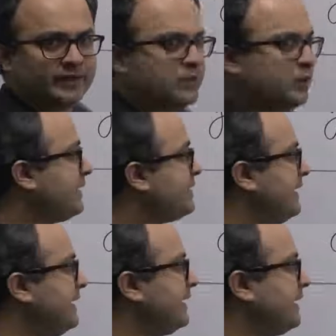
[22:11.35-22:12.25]
So what is
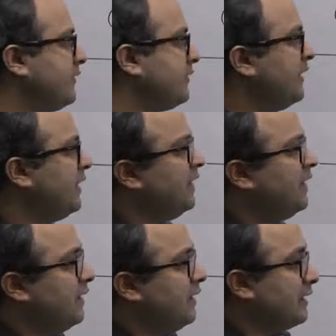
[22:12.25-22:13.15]
really a graph?
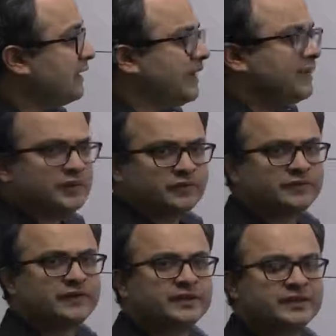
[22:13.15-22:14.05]
Graphs of a function